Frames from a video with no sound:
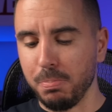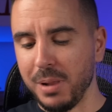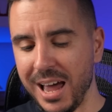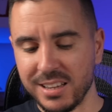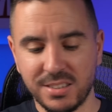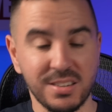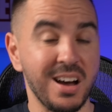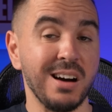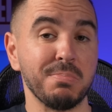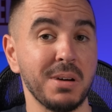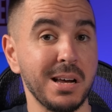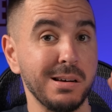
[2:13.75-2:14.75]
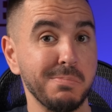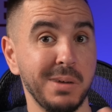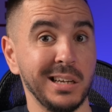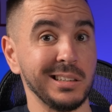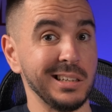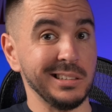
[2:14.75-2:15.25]
Plus app,
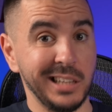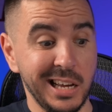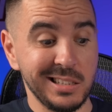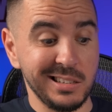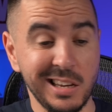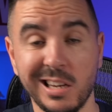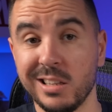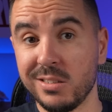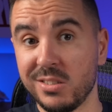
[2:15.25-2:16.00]
but that's it.